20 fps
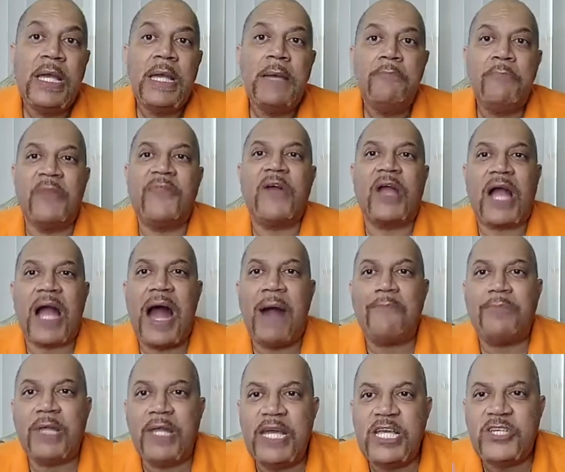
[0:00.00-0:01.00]
but the
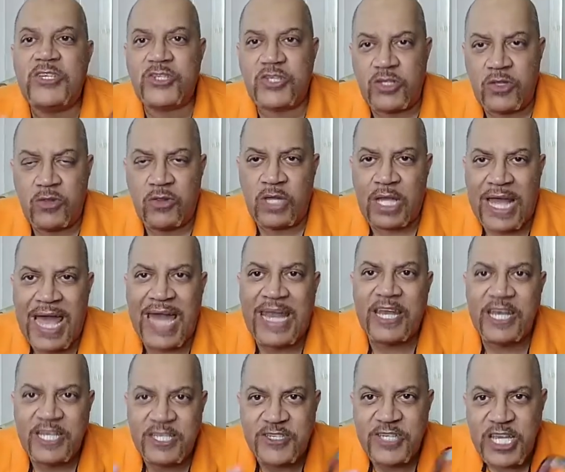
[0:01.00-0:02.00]
compilation, the
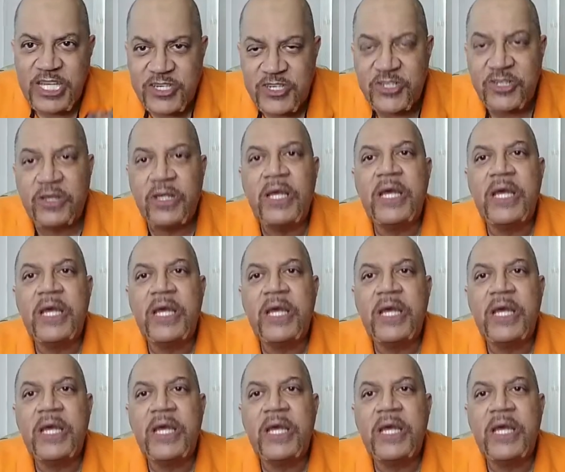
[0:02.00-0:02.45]
canonization,